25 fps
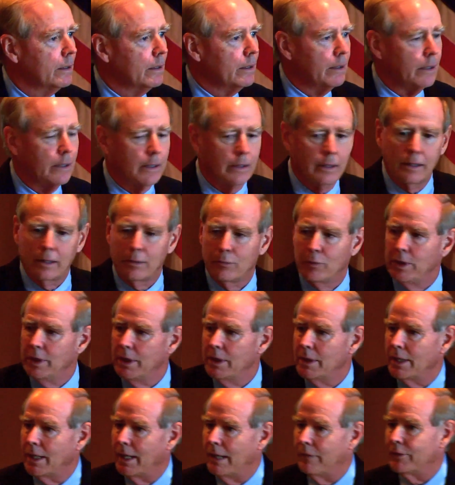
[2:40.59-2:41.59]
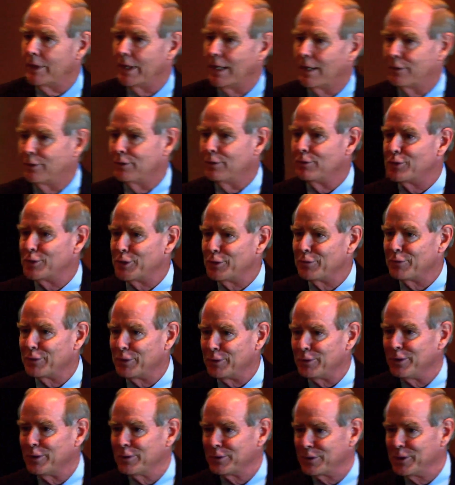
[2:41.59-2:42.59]
And I think we need to have an attitude shift too,
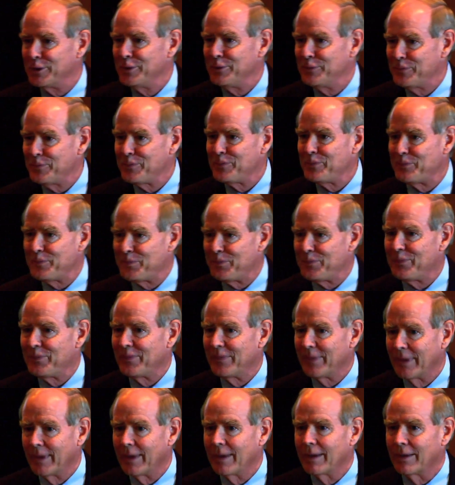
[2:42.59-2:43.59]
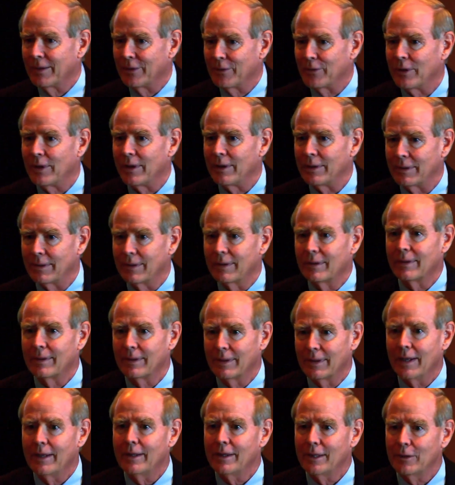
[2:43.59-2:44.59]
don't you? Right.
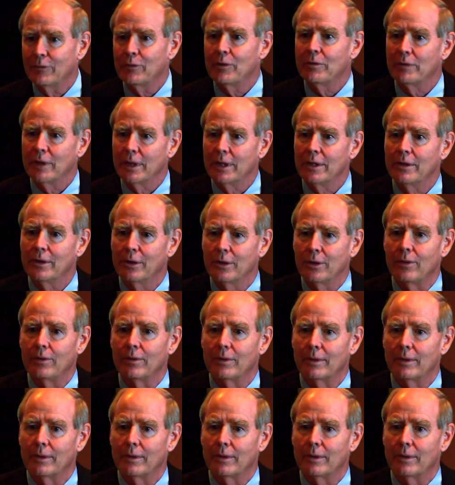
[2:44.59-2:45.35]
I think we really do.